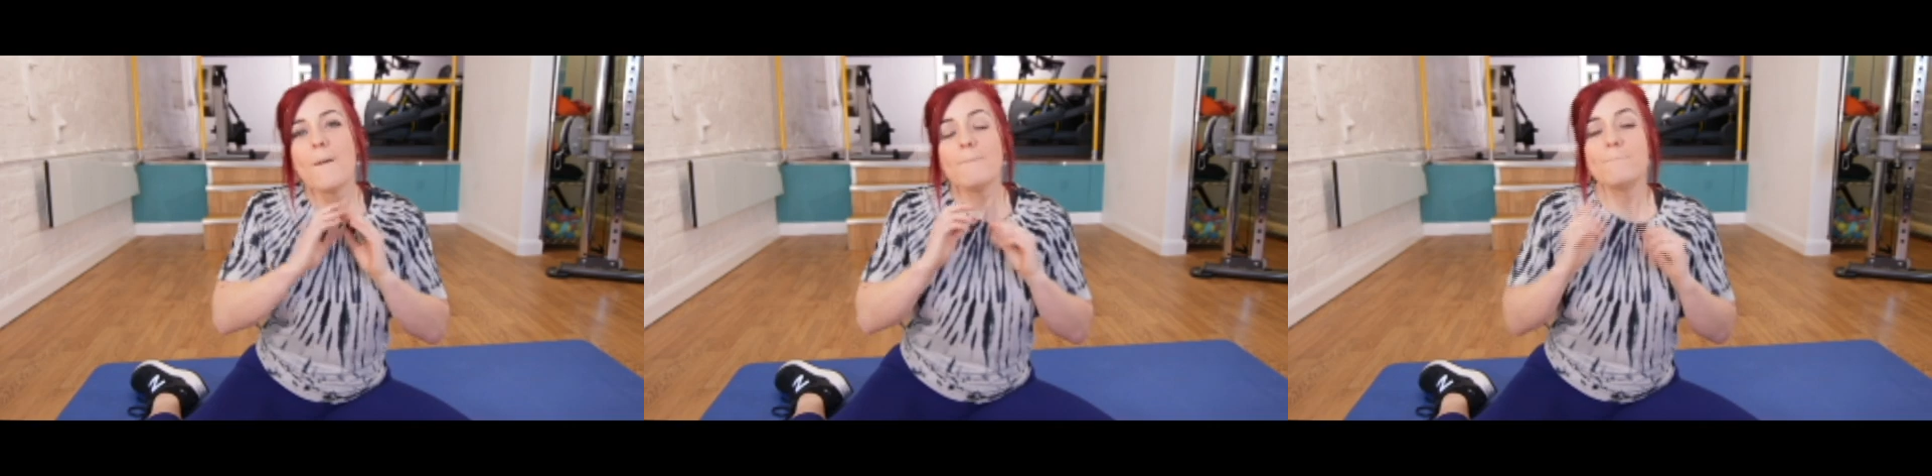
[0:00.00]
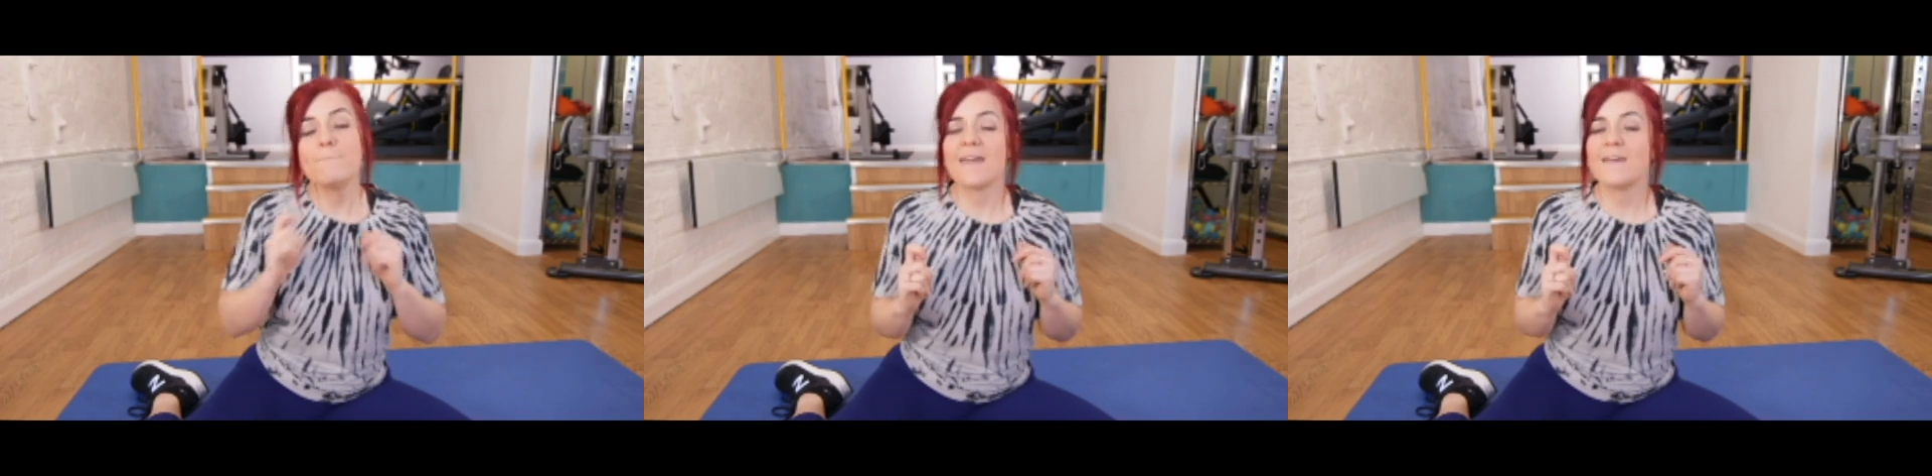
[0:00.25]

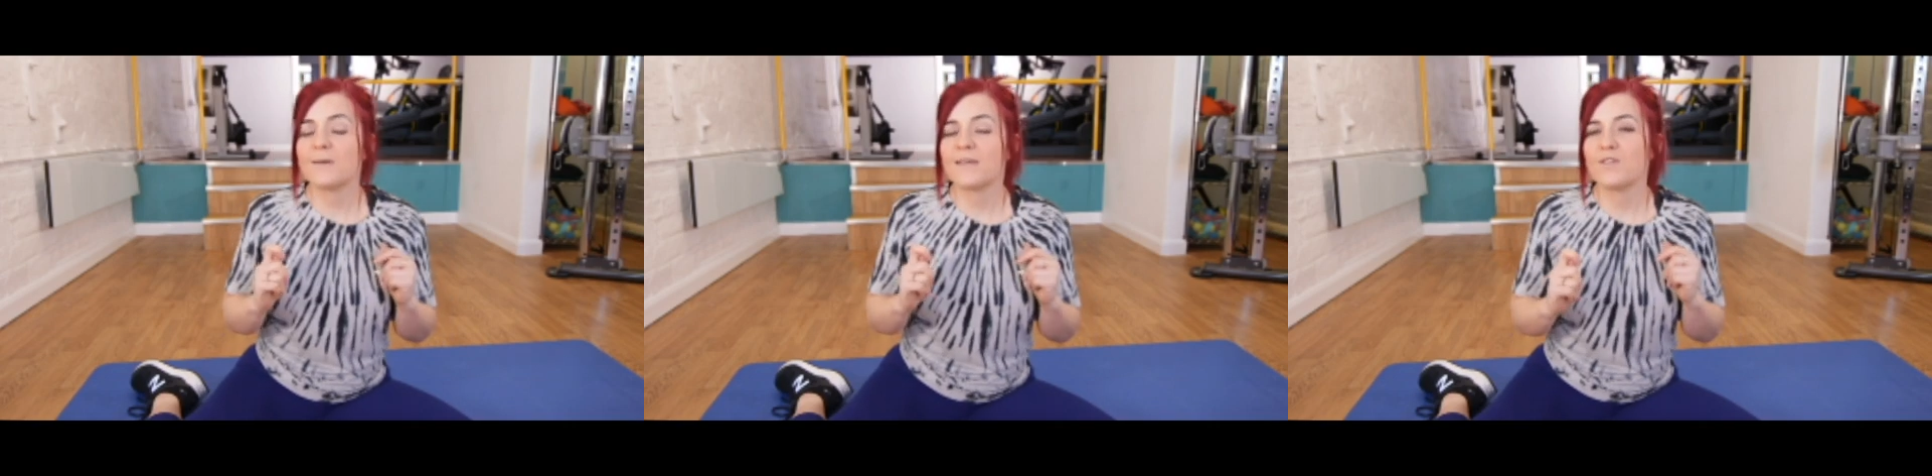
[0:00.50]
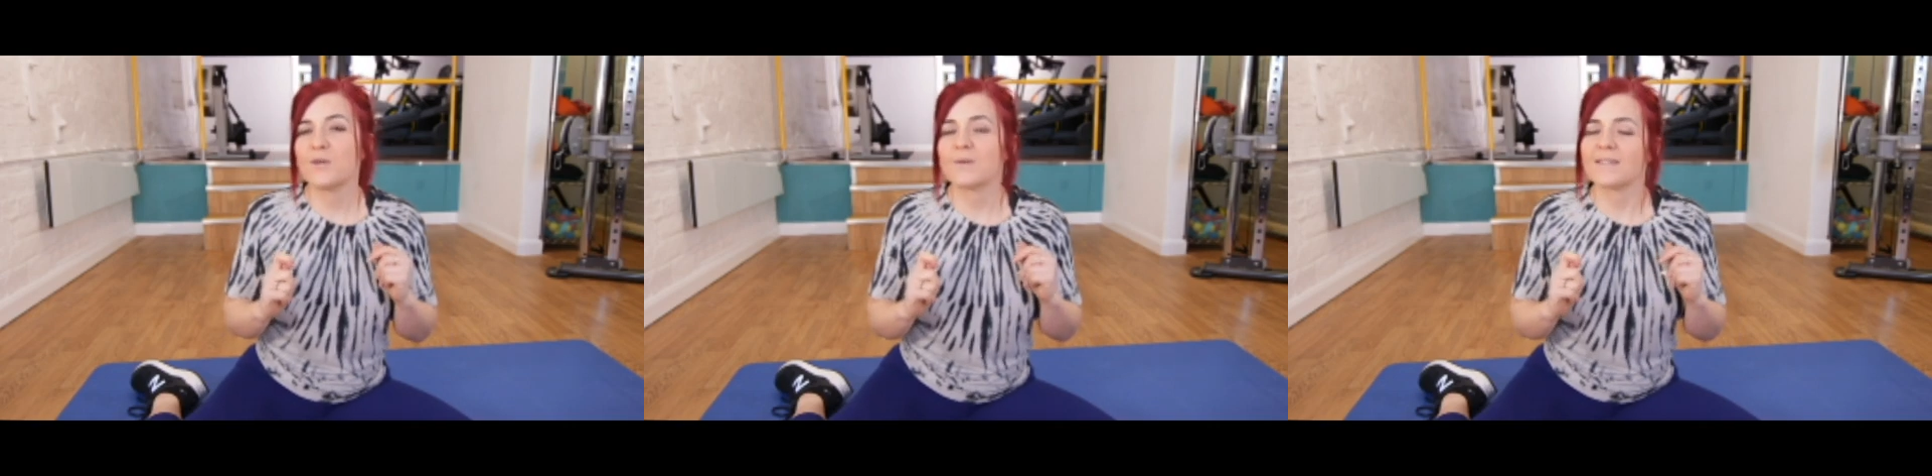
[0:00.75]
maybe
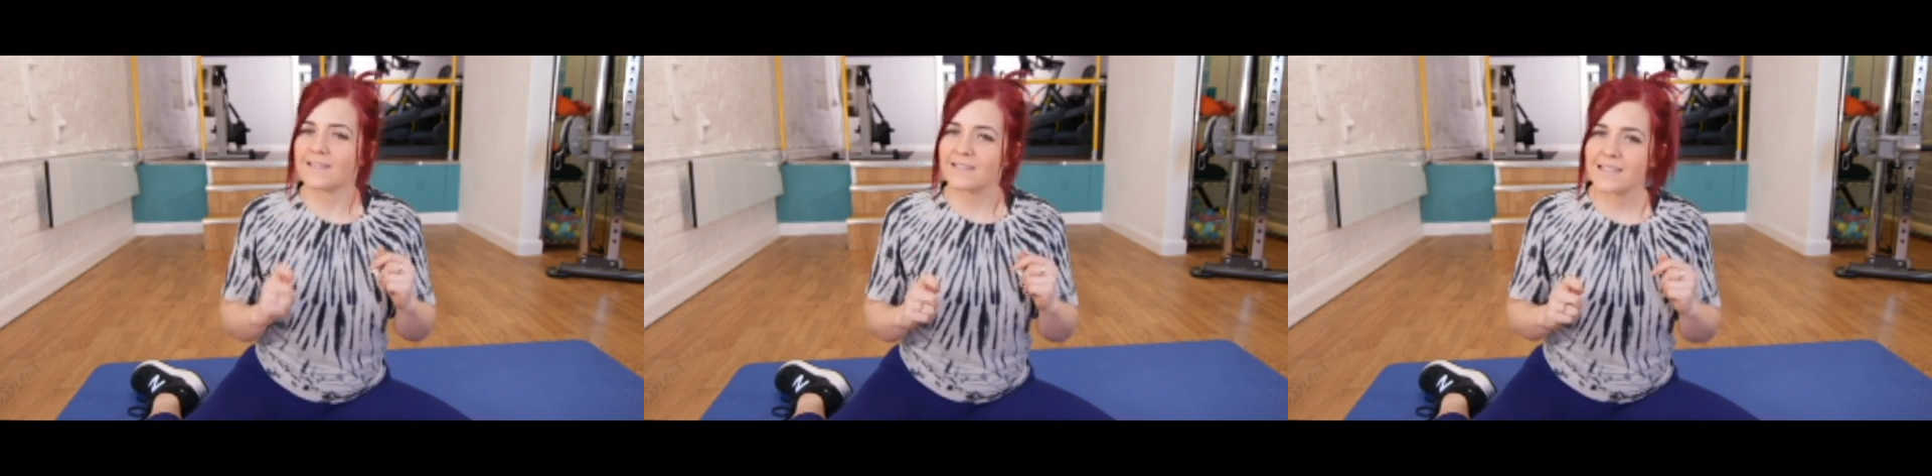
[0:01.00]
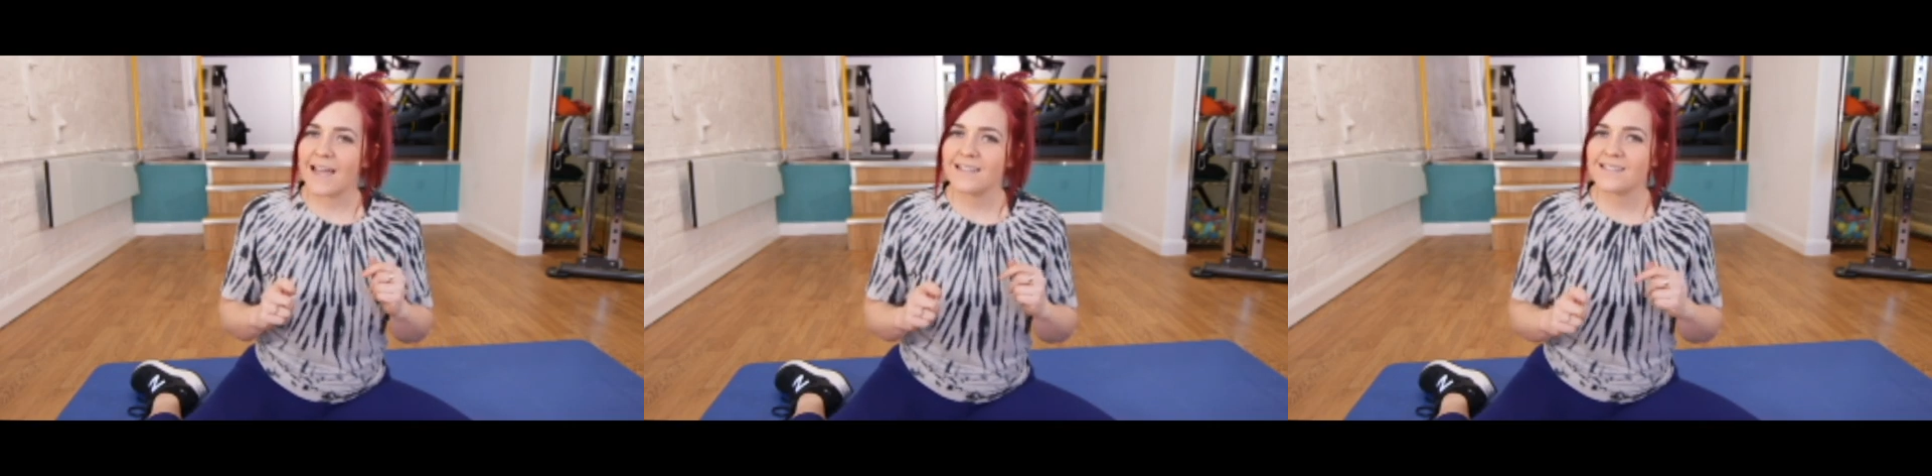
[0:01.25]
given you a little
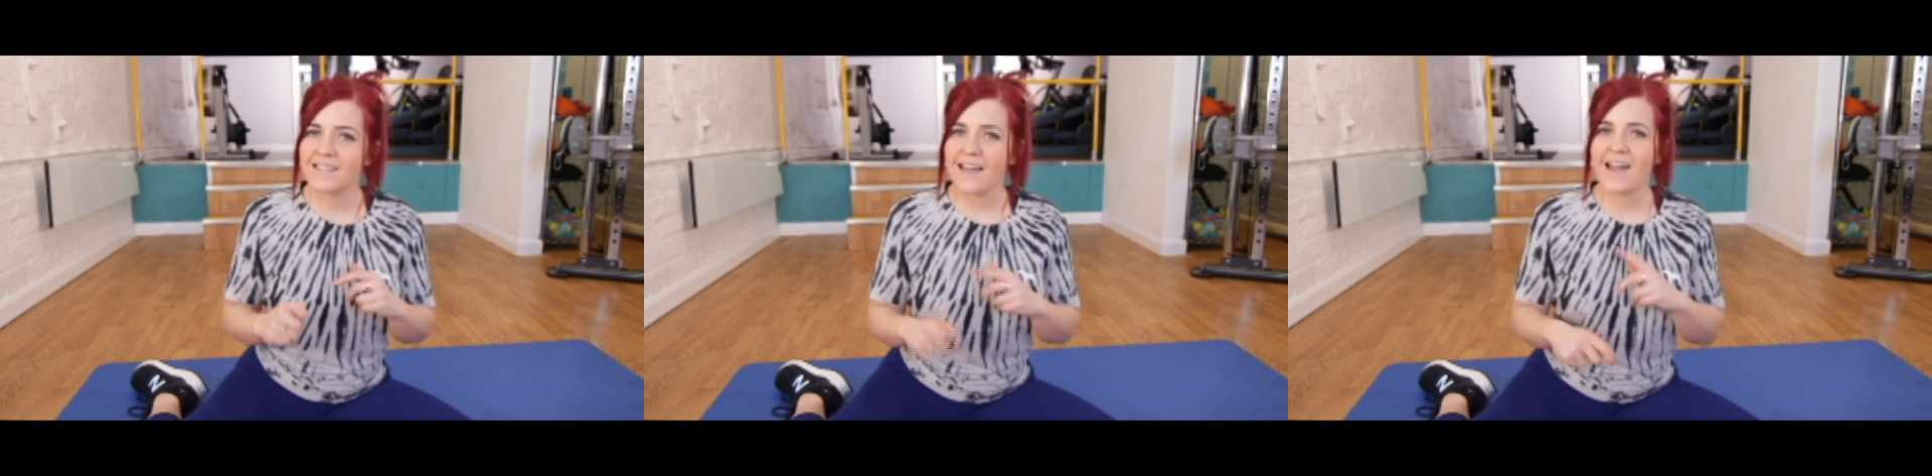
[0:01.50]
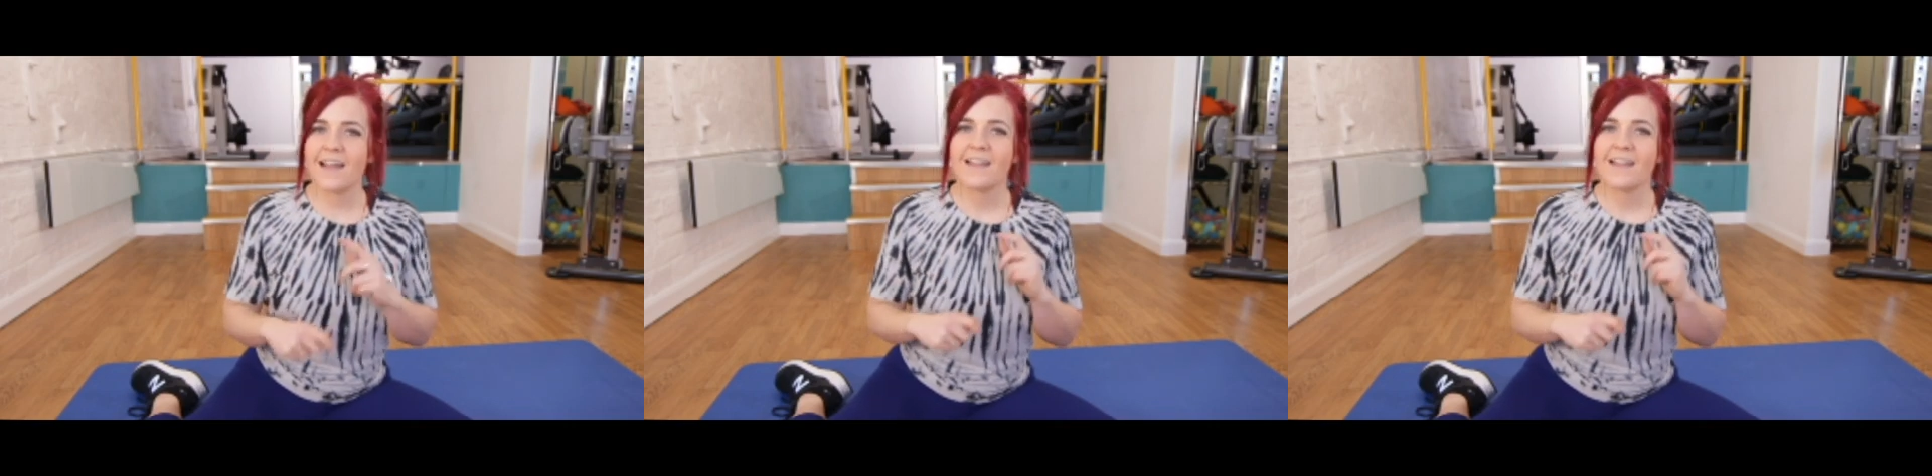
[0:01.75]
taster